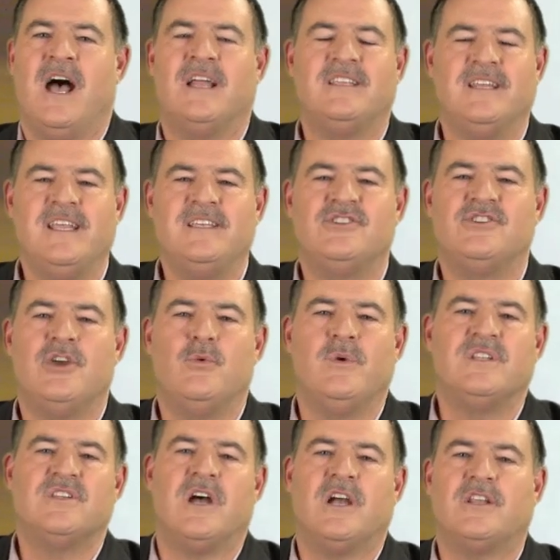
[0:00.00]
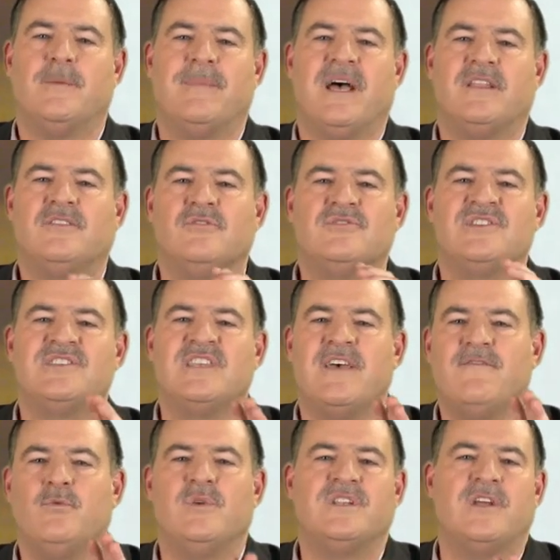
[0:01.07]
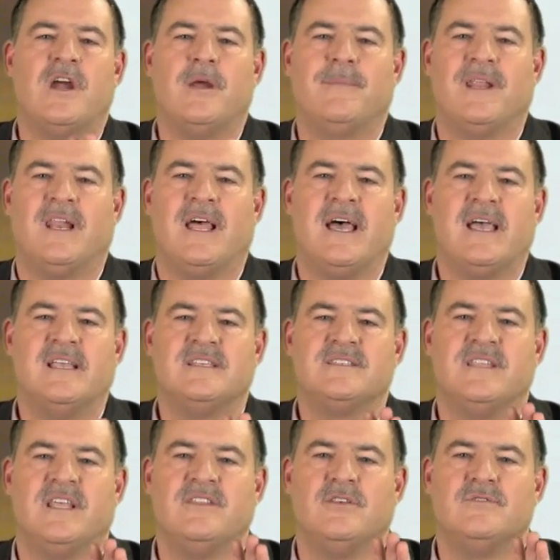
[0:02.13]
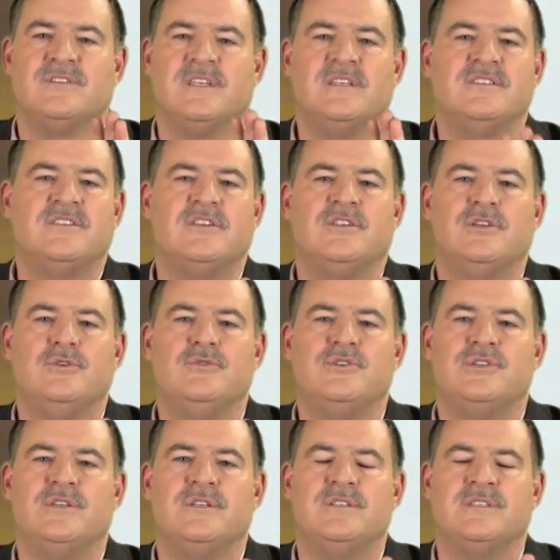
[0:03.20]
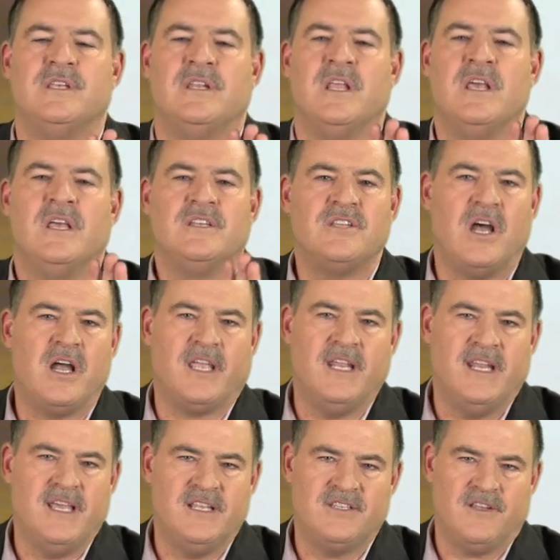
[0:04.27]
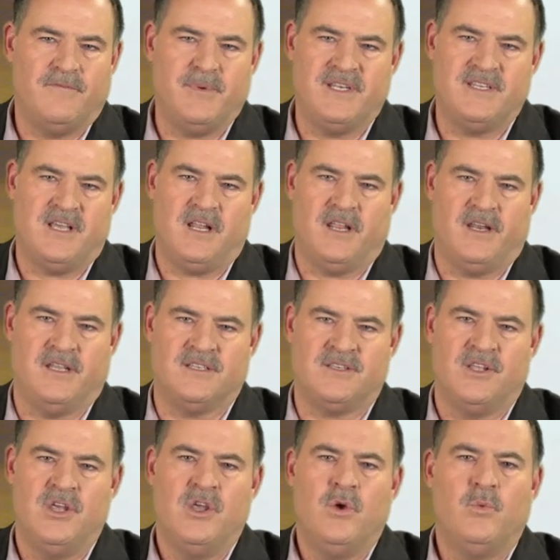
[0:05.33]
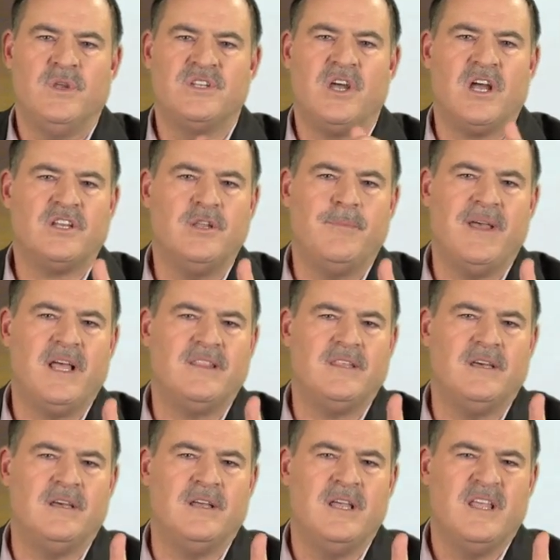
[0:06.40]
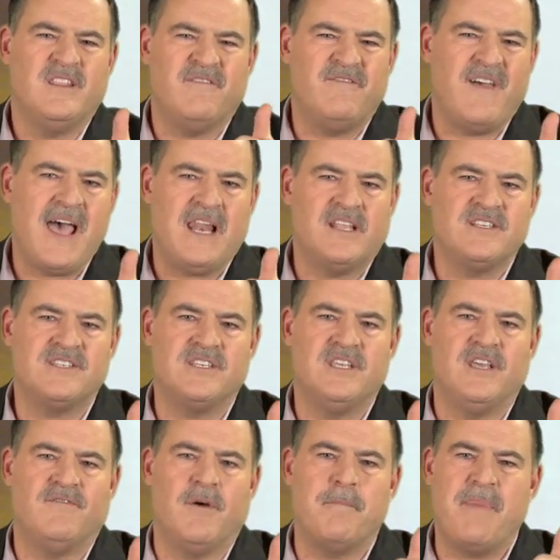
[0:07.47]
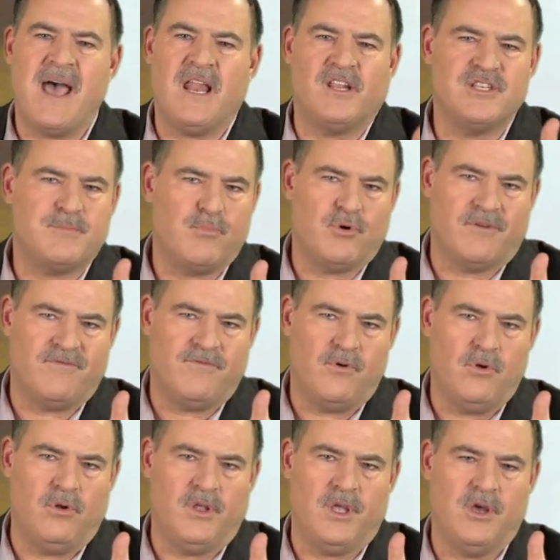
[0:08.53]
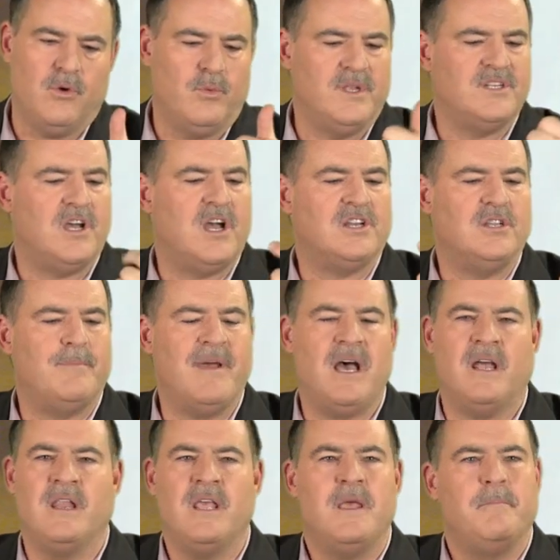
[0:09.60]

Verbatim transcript: On today's show, we talked about those seven retirement lies that those institutions and talking heads have been telling us. We talked about the, the fallacy of a balanced portfolio. We talked about